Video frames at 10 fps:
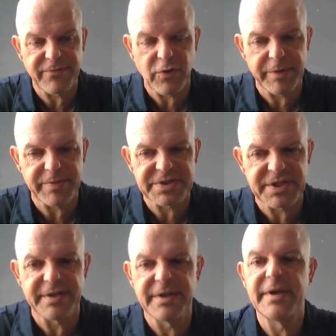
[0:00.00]

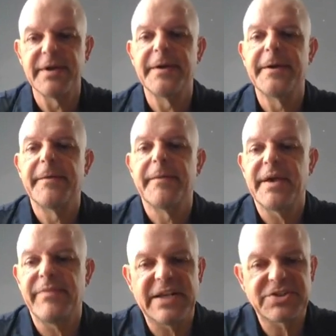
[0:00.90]
40%.
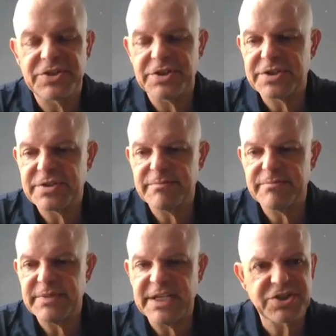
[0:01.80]
And that's just
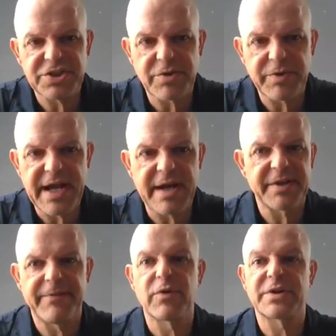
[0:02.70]
the
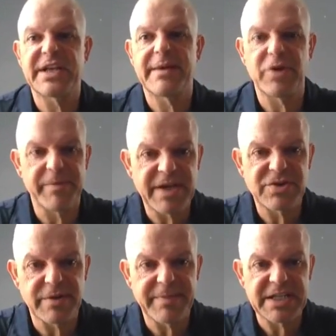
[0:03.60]
reality. For example, in
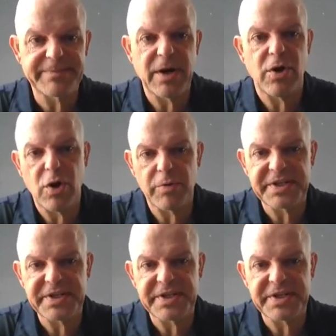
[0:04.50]
Major League Baseball, home